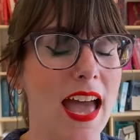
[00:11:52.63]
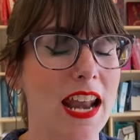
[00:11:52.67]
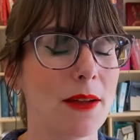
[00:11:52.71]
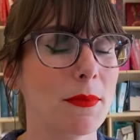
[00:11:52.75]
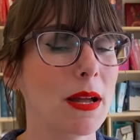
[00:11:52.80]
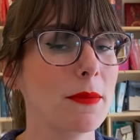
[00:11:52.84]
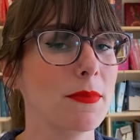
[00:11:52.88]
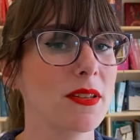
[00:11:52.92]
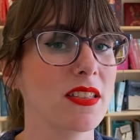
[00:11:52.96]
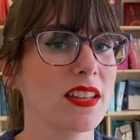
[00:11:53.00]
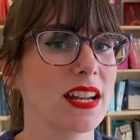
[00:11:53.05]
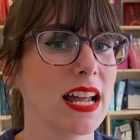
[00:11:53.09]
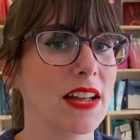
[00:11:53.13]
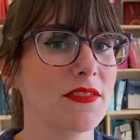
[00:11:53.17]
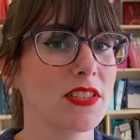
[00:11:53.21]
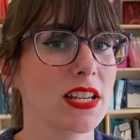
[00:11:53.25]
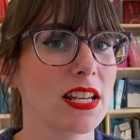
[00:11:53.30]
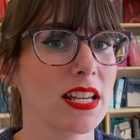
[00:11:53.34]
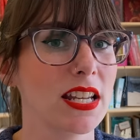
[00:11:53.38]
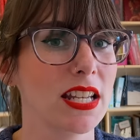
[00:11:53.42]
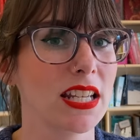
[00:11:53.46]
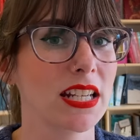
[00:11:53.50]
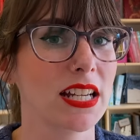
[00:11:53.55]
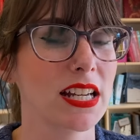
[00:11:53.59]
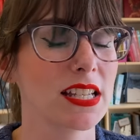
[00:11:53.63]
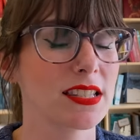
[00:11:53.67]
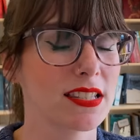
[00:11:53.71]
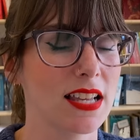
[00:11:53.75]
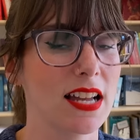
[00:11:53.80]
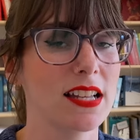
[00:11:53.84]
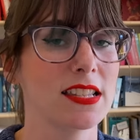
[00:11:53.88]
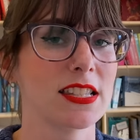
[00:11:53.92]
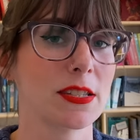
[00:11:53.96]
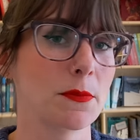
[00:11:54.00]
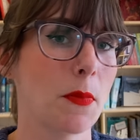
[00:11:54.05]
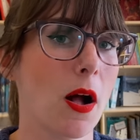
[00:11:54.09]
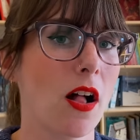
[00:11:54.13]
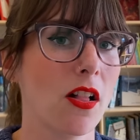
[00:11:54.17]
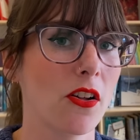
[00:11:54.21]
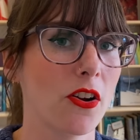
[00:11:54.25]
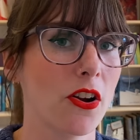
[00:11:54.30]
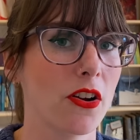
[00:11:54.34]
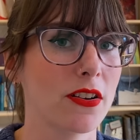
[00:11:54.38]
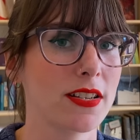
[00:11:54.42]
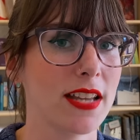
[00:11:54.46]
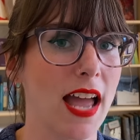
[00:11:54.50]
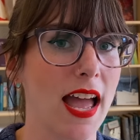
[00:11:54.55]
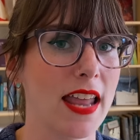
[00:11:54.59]
And it might be that I have to knit a size
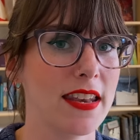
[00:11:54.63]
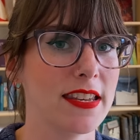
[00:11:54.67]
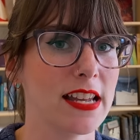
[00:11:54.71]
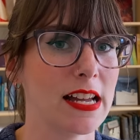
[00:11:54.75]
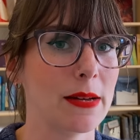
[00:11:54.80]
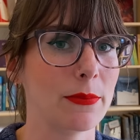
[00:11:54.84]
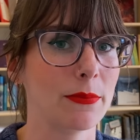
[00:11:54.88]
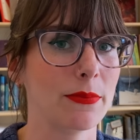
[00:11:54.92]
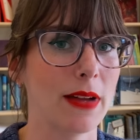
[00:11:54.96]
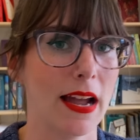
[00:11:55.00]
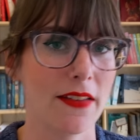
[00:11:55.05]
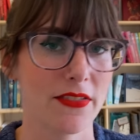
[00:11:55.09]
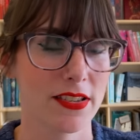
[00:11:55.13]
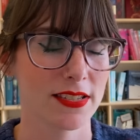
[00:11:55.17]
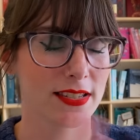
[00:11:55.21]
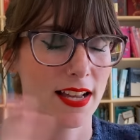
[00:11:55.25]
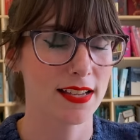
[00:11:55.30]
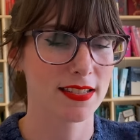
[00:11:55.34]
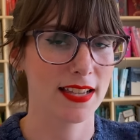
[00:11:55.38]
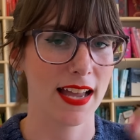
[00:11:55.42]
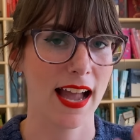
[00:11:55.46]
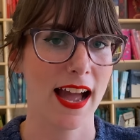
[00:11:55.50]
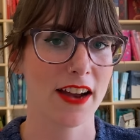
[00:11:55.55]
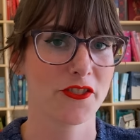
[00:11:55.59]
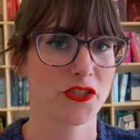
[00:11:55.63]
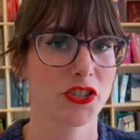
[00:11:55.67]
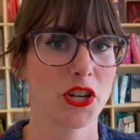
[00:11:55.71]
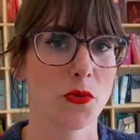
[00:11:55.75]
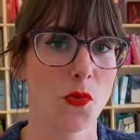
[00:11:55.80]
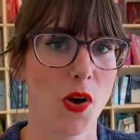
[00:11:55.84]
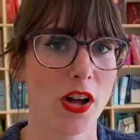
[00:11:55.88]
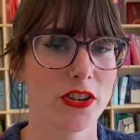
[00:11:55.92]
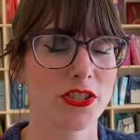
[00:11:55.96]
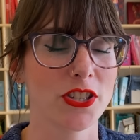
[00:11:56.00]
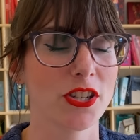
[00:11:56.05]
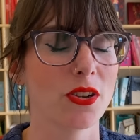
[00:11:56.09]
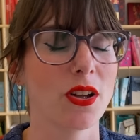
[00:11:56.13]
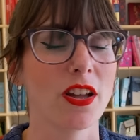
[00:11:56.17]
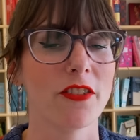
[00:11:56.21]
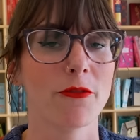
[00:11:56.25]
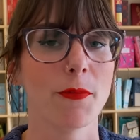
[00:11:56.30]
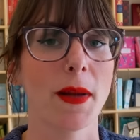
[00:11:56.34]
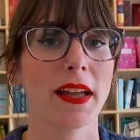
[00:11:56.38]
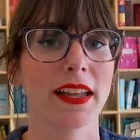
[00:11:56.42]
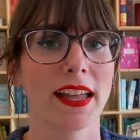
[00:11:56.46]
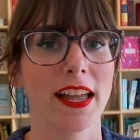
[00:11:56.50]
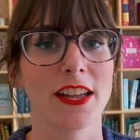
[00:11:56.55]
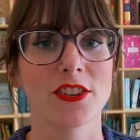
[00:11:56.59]
smaller to end up at the size I actually want to if
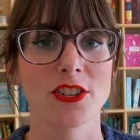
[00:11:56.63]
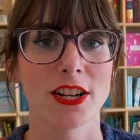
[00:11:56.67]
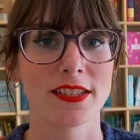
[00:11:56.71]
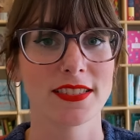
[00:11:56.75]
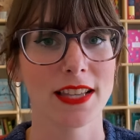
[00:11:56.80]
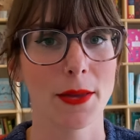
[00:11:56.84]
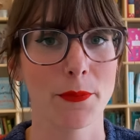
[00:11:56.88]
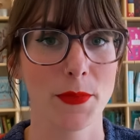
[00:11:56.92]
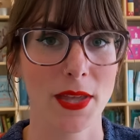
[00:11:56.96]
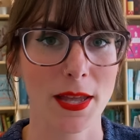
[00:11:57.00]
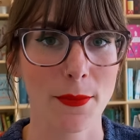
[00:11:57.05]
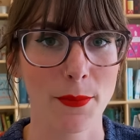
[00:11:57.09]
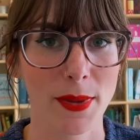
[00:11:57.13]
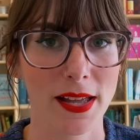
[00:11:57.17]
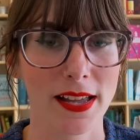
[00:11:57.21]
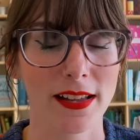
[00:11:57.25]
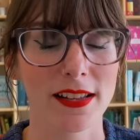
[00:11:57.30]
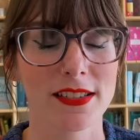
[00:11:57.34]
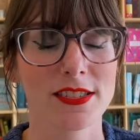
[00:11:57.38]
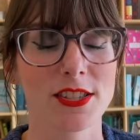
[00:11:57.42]
my gauge ends up being big.